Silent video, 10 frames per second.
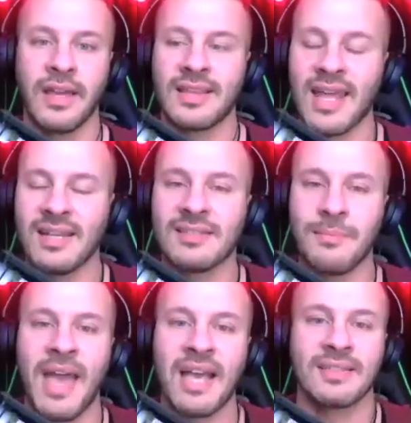Like that
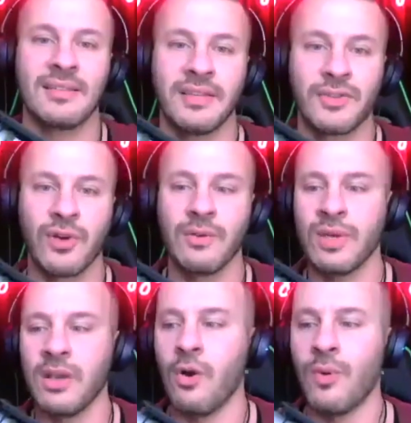is a masculine trait.
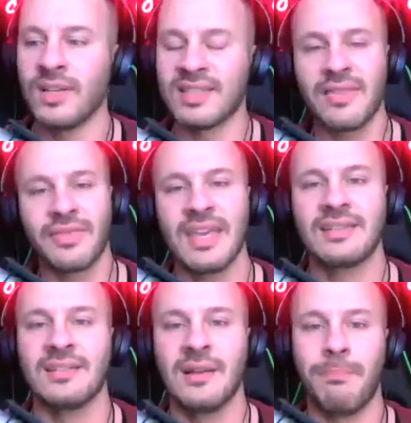We always had
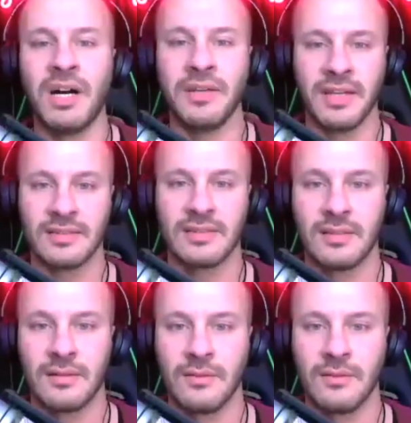things in abundance.